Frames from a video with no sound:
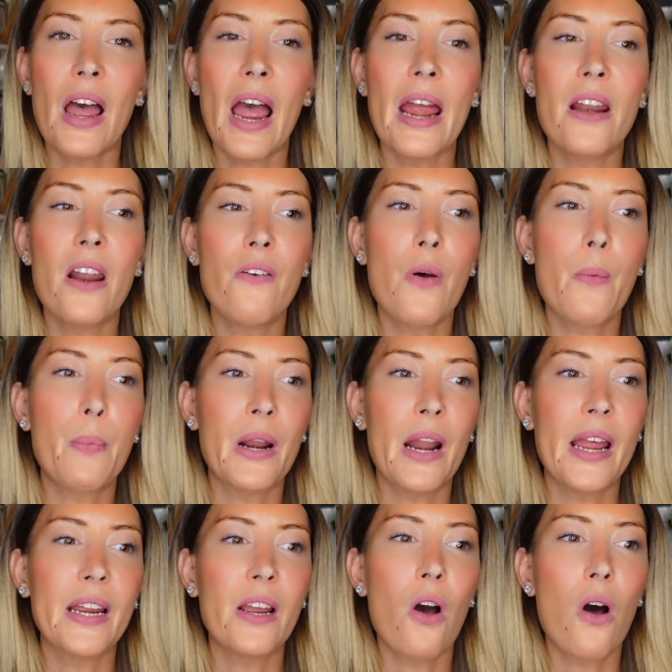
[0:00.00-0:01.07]
I love
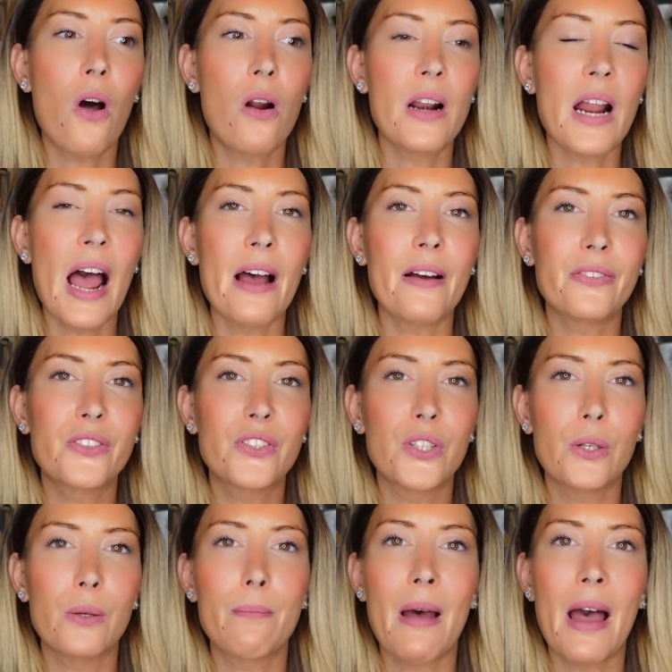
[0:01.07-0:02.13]
applying oil after